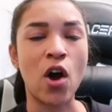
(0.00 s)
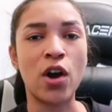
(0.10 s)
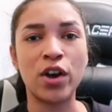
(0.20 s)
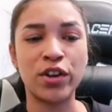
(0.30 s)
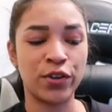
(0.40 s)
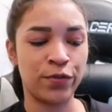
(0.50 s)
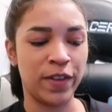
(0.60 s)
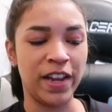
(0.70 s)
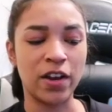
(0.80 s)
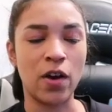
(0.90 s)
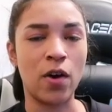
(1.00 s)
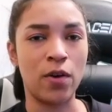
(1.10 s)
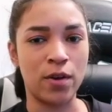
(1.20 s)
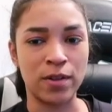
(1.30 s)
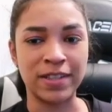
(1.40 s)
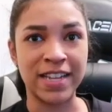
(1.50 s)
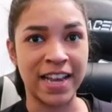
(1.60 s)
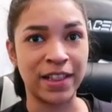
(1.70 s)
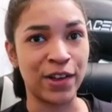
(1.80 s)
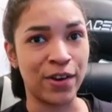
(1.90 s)
on your feet all
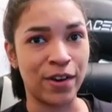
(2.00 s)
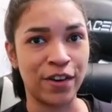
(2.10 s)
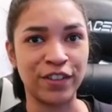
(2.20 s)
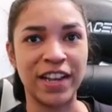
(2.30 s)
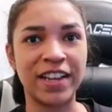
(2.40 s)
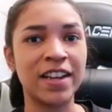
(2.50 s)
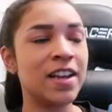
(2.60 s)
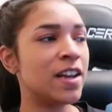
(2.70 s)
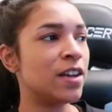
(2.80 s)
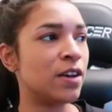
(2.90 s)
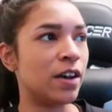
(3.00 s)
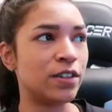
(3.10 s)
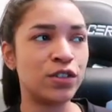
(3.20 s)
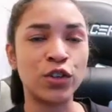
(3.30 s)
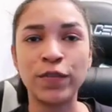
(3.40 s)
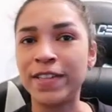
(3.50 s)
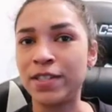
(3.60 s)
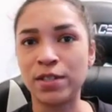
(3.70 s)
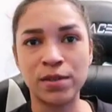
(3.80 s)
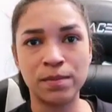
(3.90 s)
day long, like
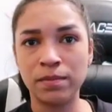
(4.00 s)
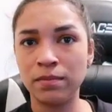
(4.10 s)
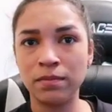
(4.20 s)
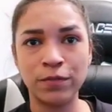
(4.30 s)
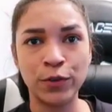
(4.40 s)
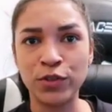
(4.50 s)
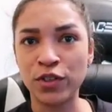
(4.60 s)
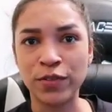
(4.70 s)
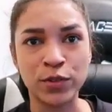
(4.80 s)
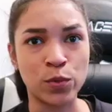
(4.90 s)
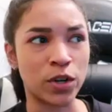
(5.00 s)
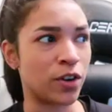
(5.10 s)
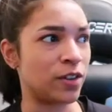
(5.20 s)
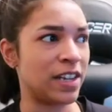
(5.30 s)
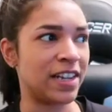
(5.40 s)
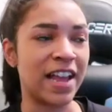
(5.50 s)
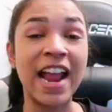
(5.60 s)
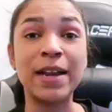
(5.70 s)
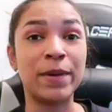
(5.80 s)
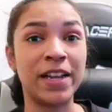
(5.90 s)
food service worker, like
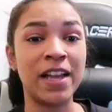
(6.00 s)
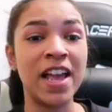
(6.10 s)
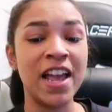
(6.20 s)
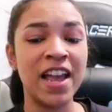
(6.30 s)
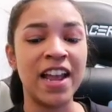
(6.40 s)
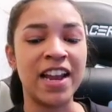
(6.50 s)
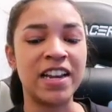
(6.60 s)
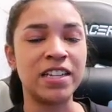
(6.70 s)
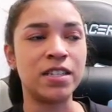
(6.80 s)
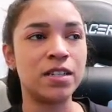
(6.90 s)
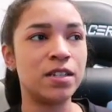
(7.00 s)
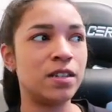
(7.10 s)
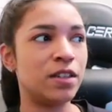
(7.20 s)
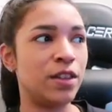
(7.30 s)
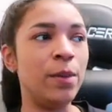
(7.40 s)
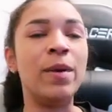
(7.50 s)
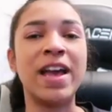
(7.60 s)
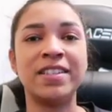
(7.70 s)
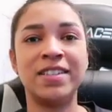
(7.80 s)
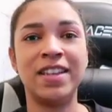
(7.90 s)
anybody, it is the
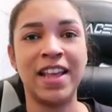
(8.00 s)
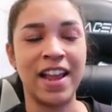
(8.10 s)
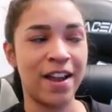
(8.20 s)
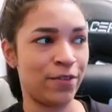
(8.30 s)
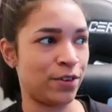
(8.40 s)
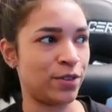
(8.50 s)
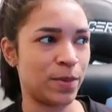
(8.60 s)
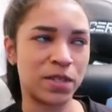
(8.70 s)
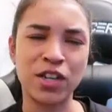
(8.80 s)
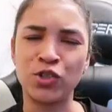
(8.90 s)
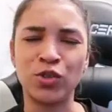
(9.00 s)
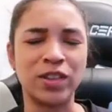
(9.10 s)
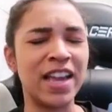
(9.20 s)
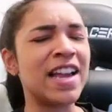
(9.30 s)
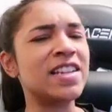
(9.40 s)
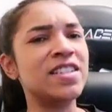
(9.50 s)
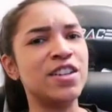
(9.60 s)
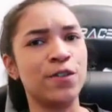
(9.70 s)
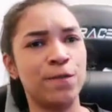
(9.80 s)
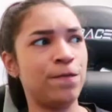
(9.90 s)
best thing ever to massage your legs
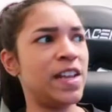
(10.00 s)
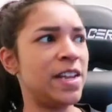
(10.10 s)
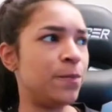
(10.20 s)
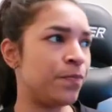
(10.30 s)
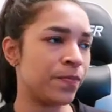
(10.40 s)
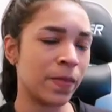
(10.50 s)
and your feet,